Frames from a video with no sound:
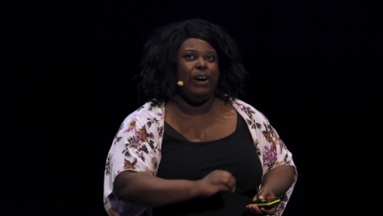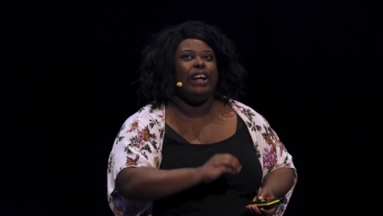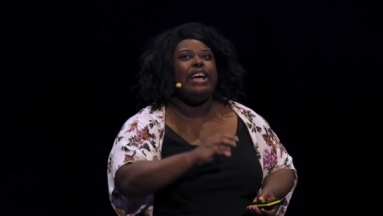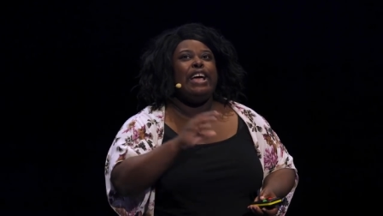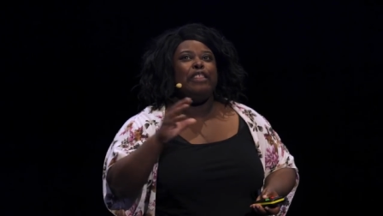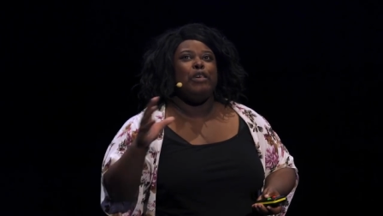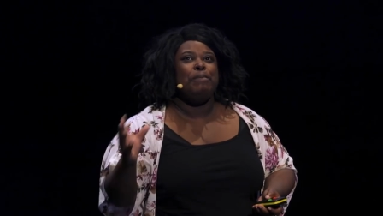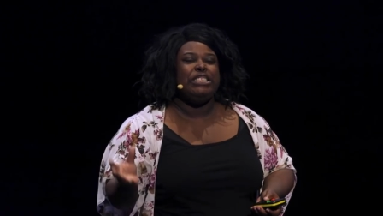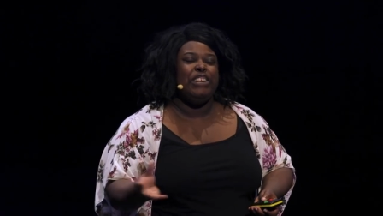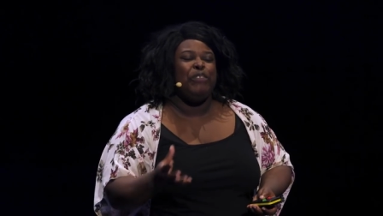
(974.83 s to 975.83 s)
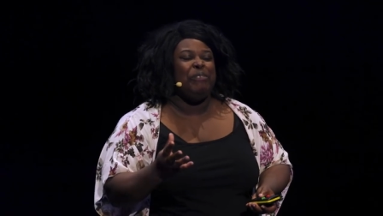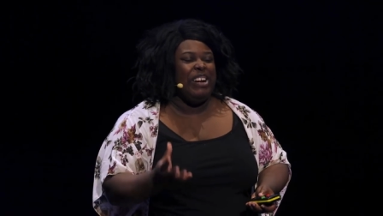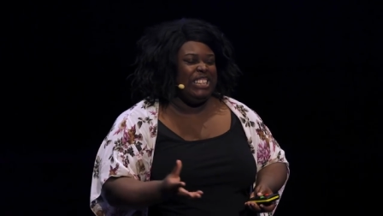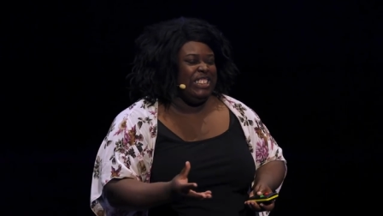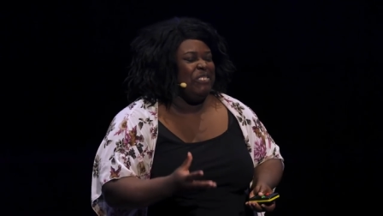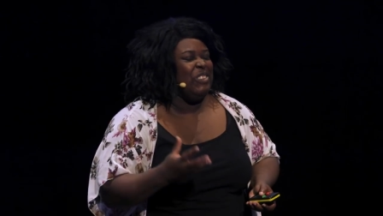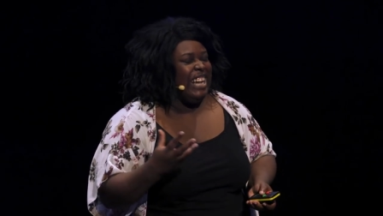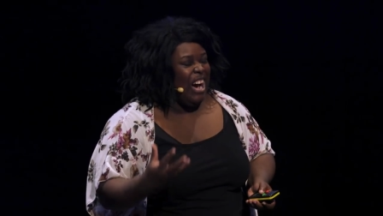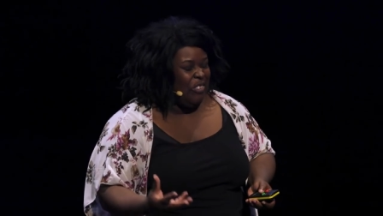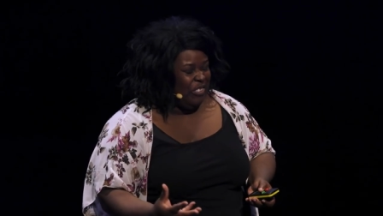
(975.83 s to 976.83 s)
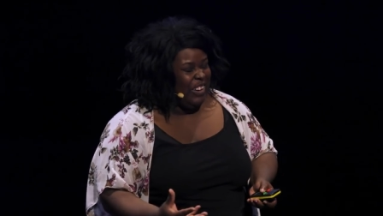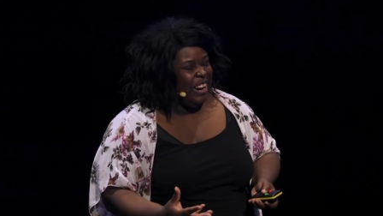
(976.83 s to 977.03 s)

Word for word: but the misinformation was out